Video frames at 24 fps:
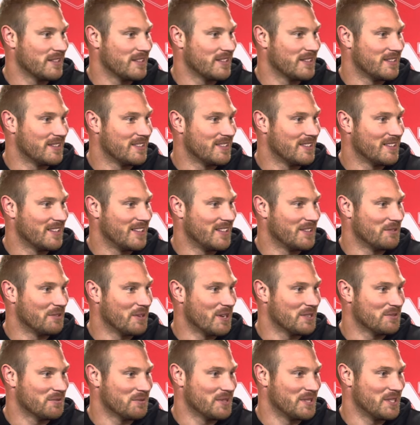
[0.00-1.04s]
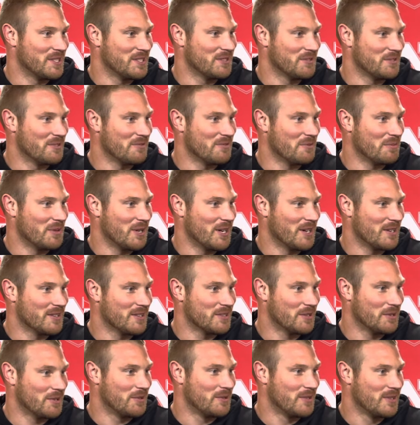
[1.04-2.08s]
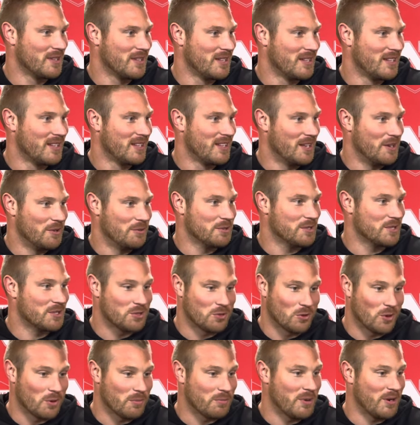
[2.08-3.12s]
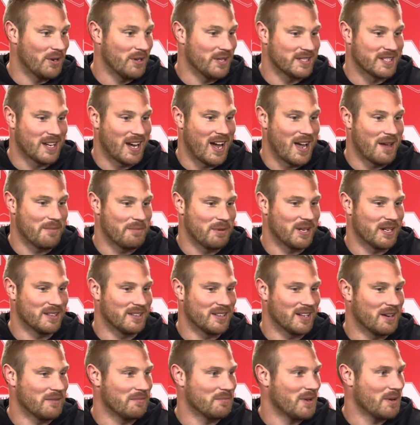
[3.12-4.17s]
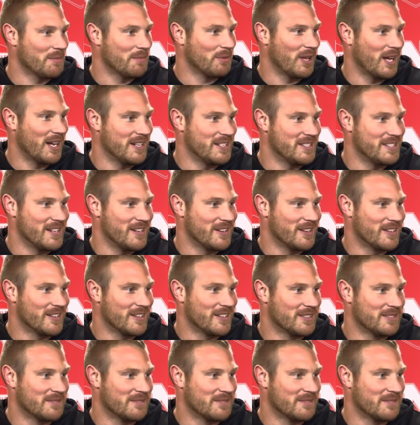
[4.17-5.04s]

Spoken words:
And the rest was history from there. So it was a short period of time, and I'm glad he's here.